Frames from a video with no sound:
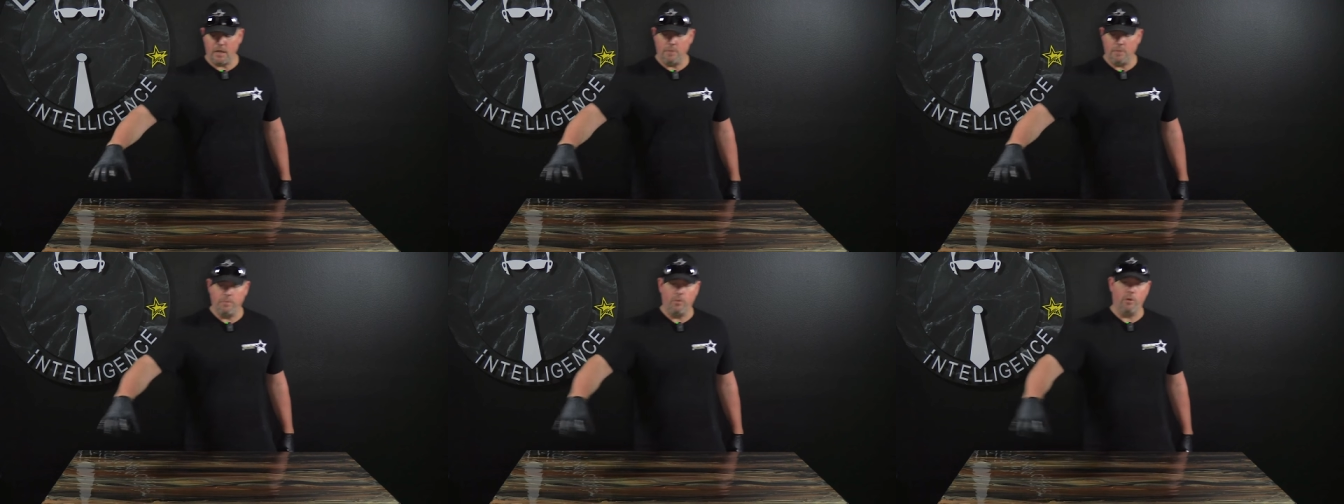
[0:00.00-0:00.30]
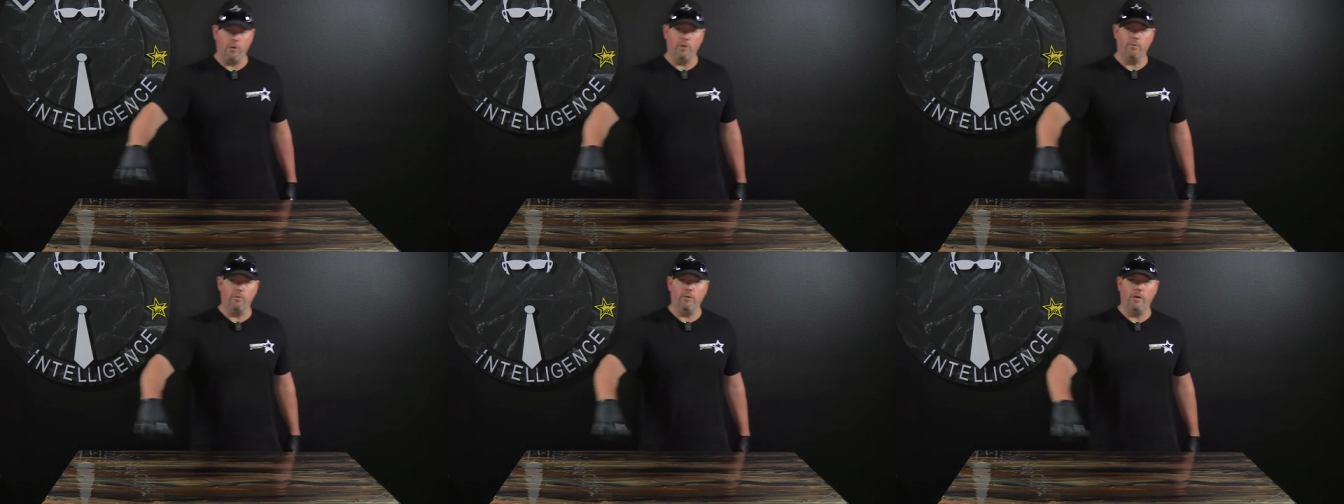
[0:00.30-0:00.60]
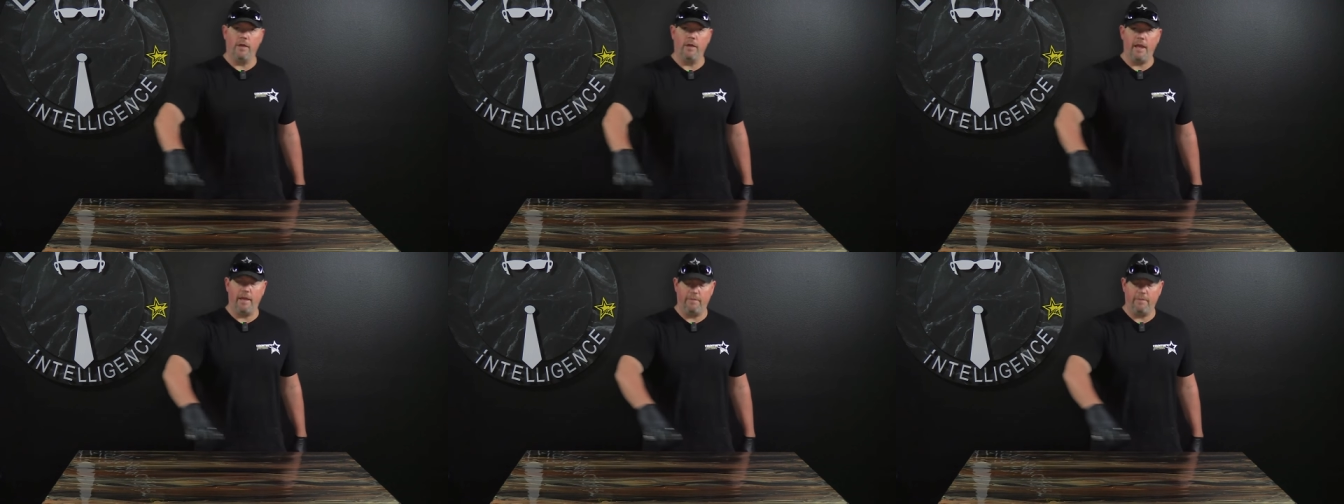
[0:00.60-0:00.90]
you poured a
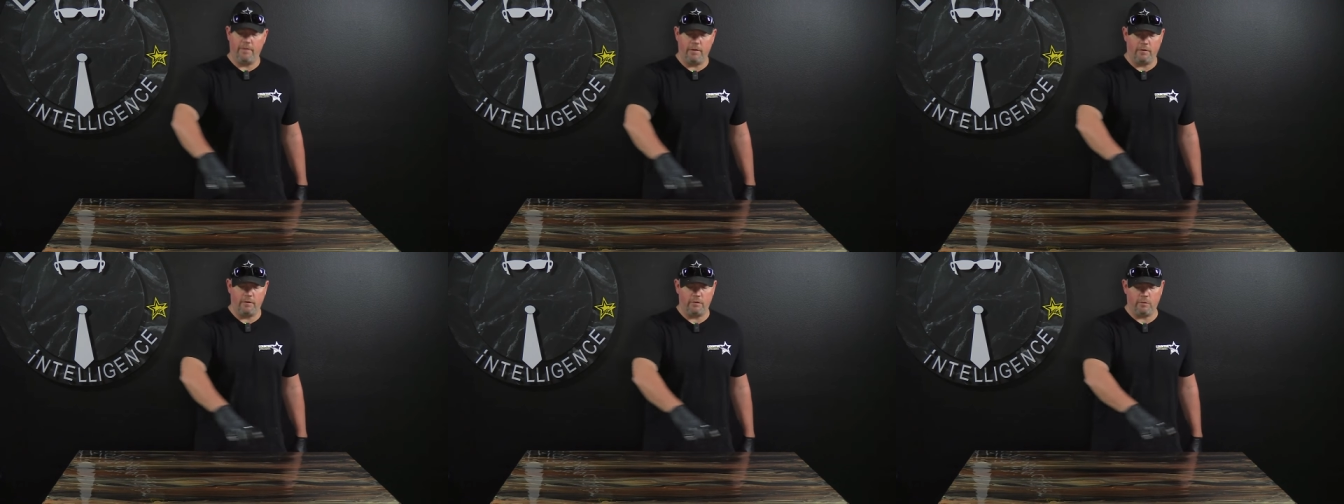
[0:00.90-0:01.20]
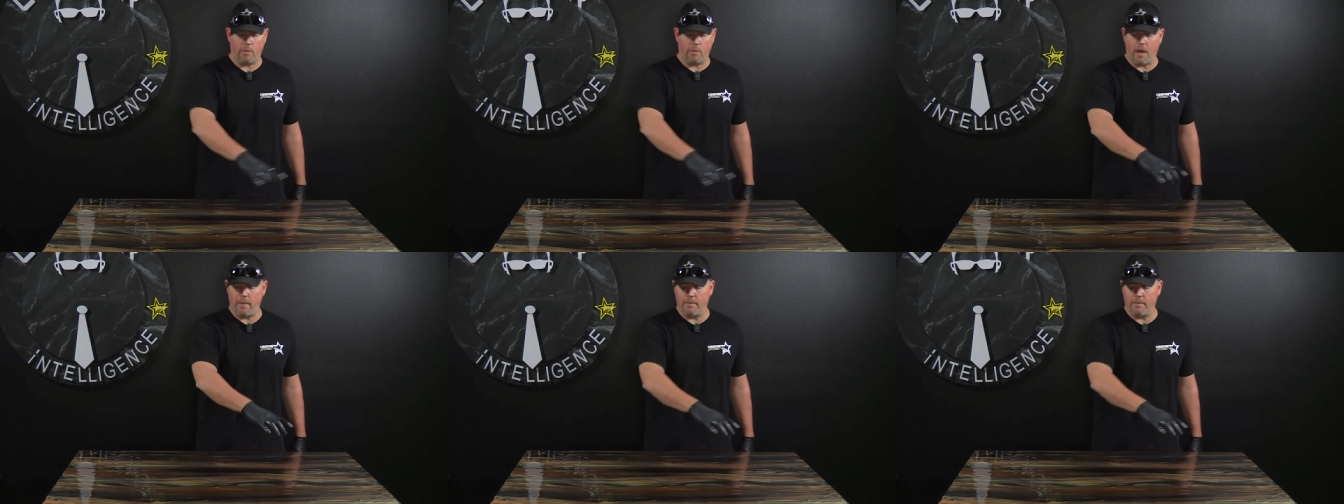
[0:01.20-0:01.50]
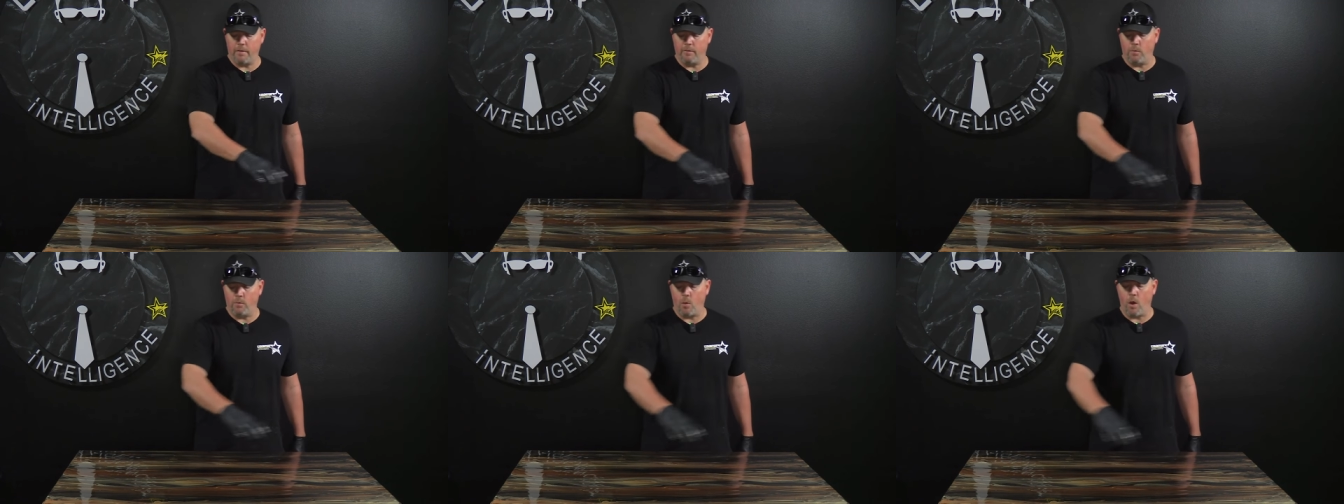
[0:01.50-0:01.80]
real heavy swipe
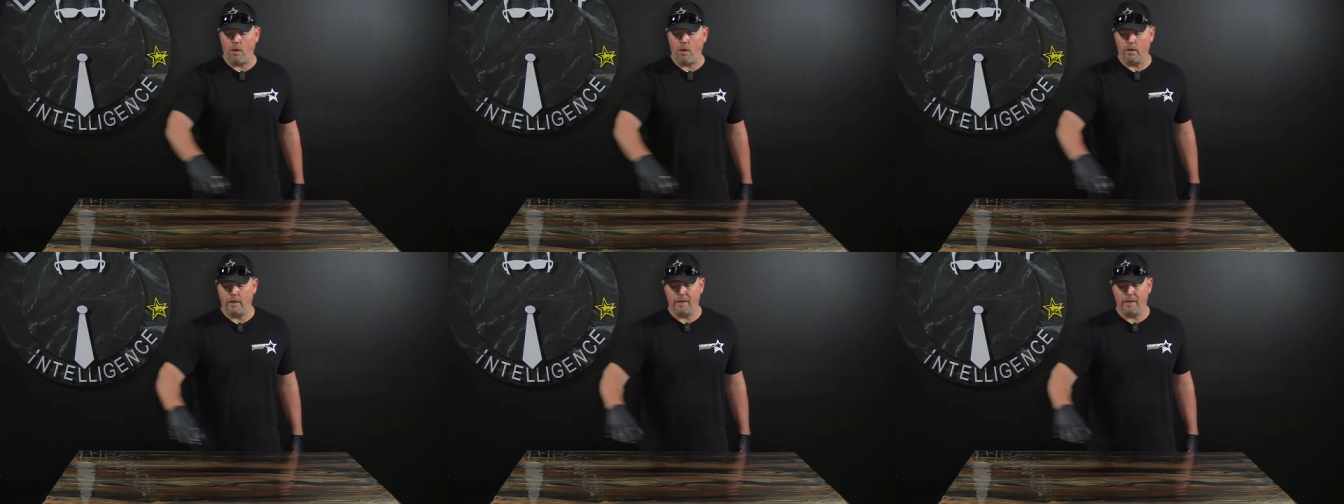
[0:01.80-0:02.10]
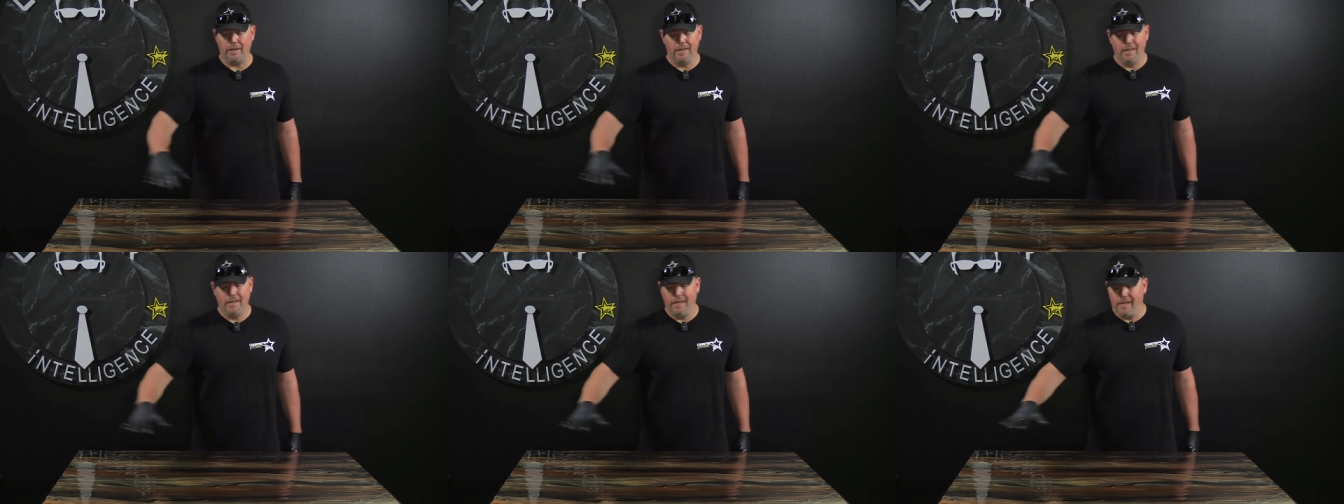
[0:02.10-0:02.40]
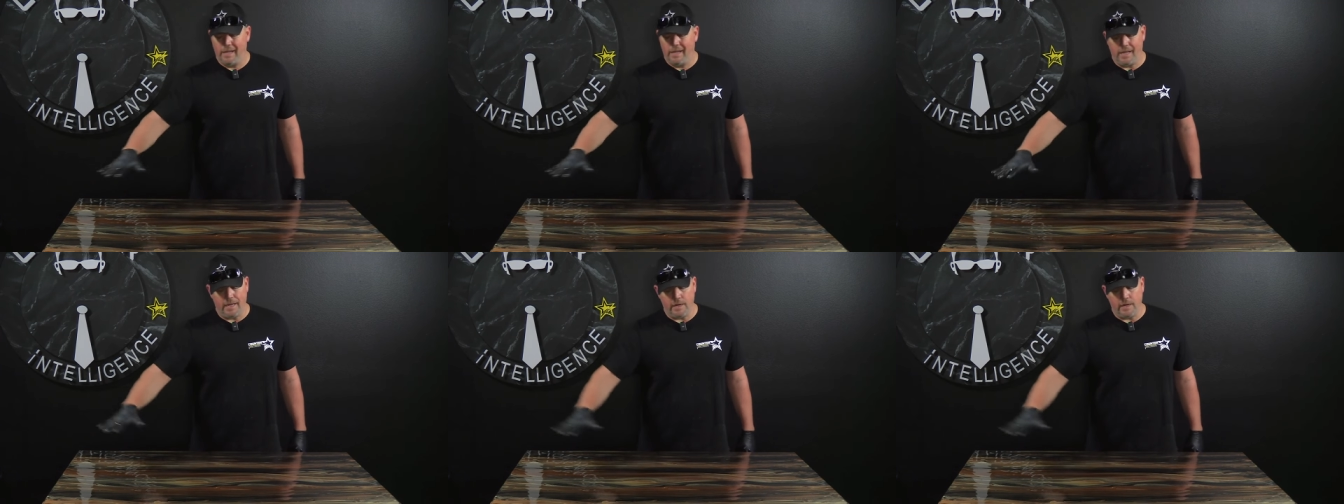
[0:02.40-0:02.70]
of walnut
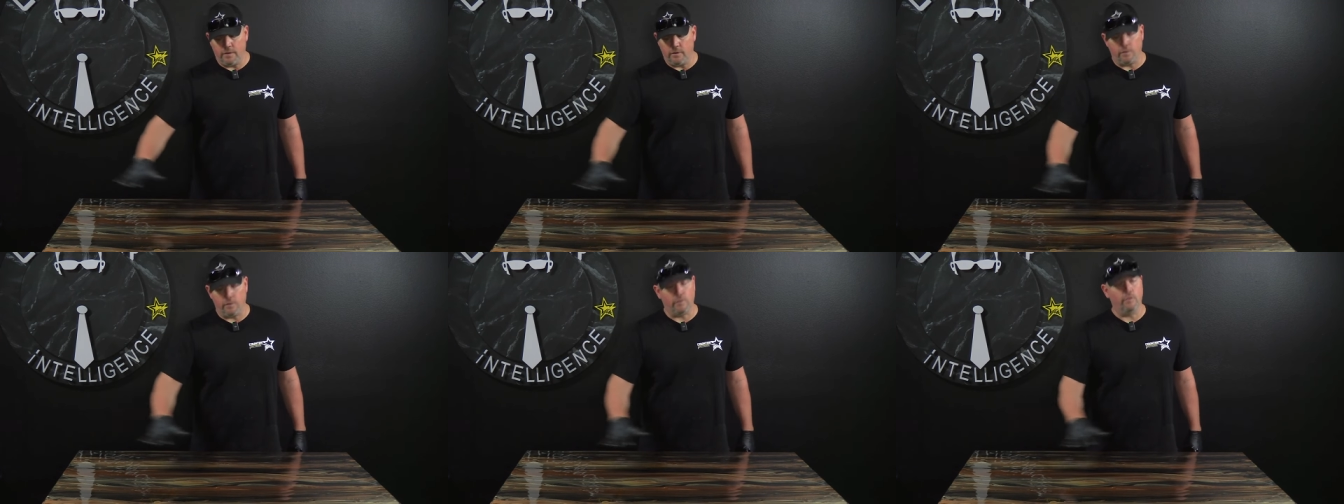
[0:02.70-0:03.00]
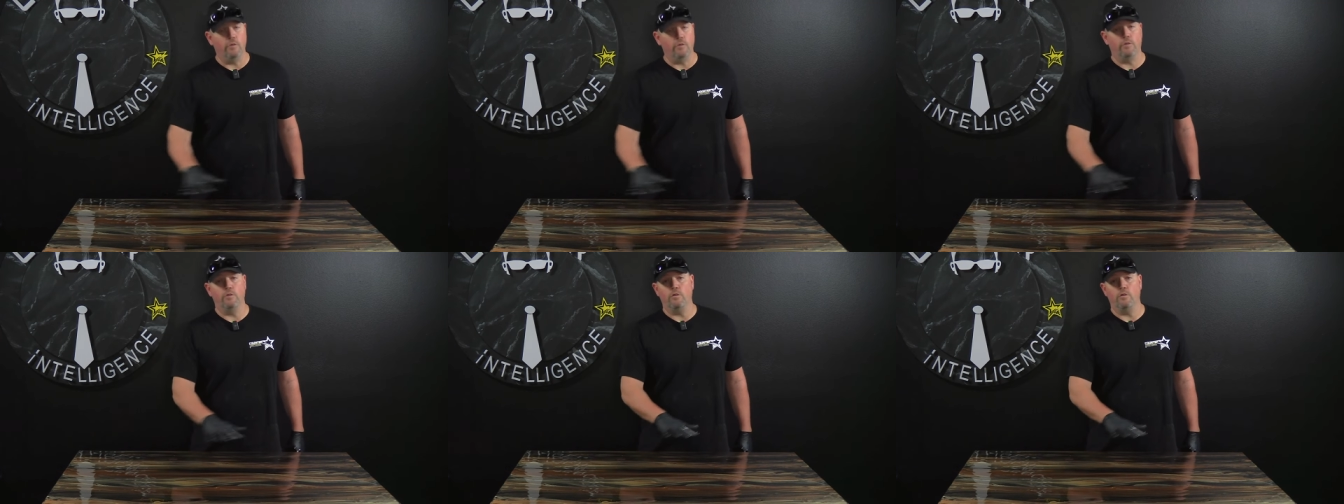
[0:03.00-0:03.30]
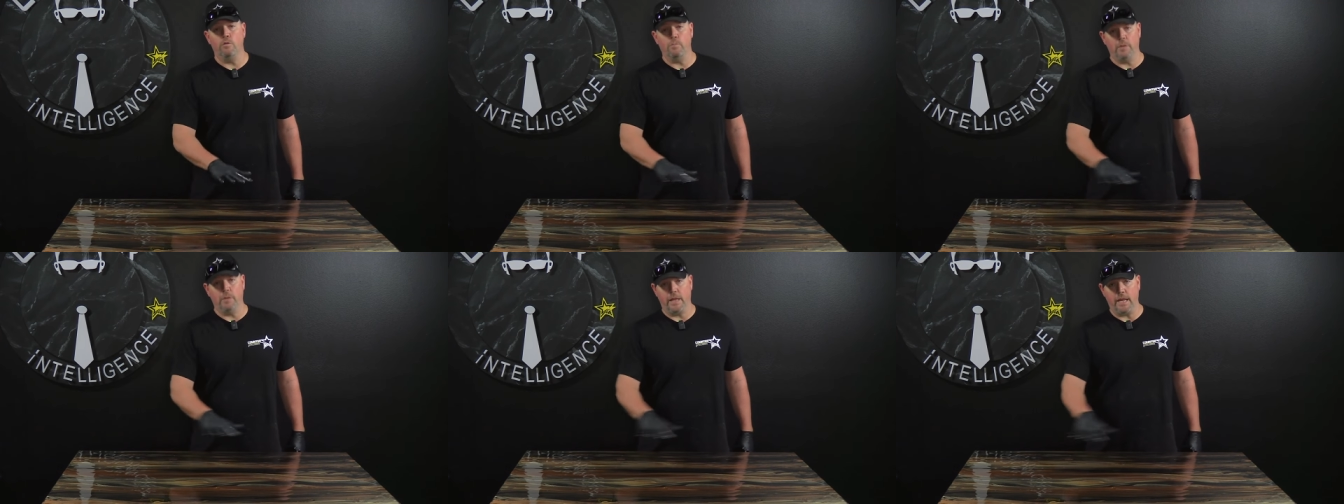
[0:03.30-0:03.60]
and it just looks
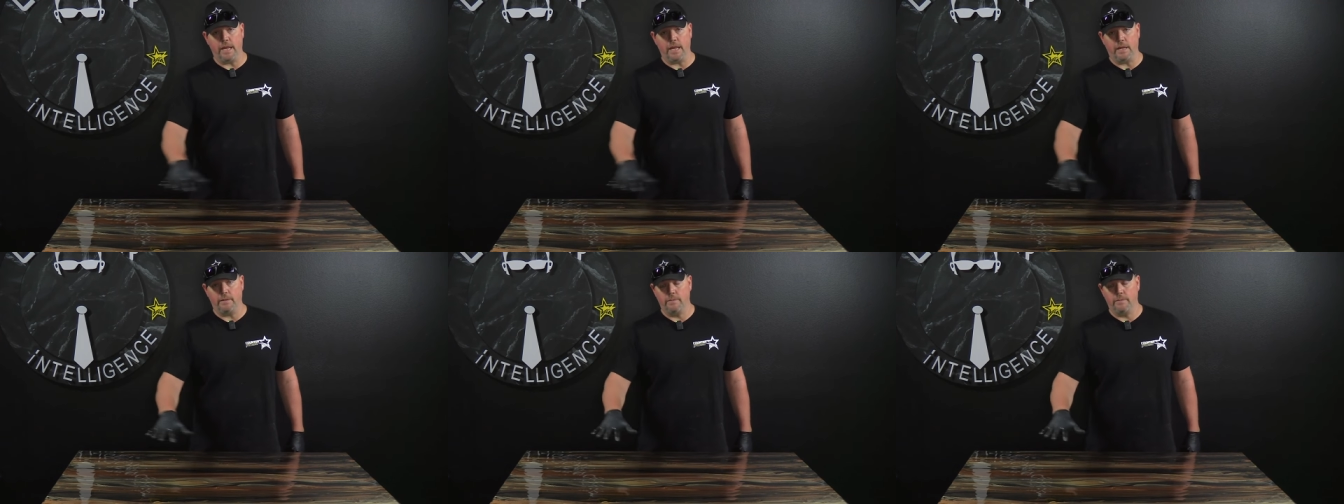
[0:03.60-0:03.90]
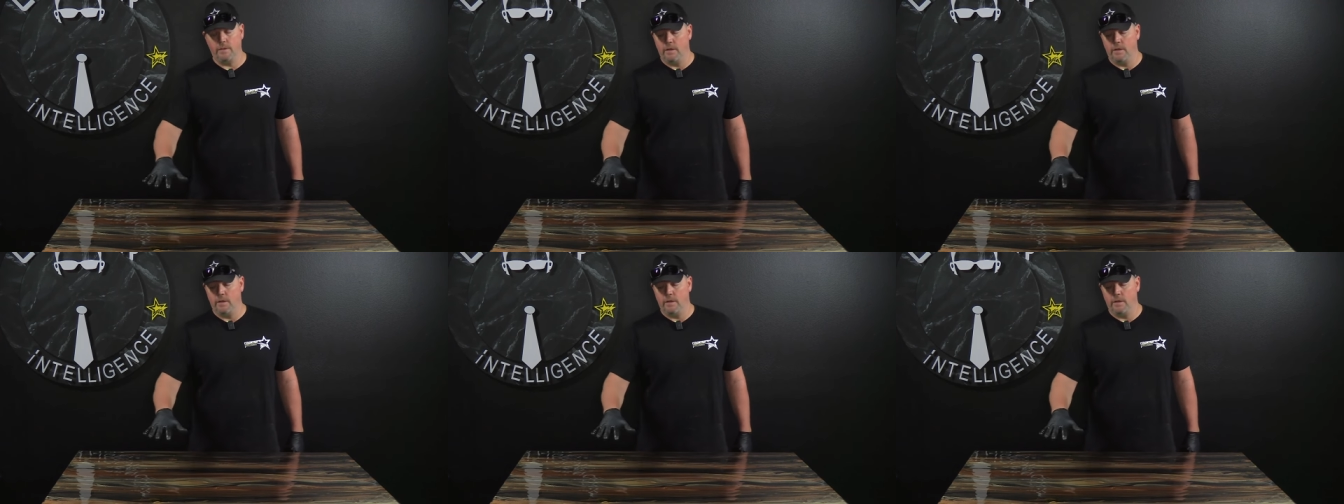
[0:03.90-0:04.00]
too plain.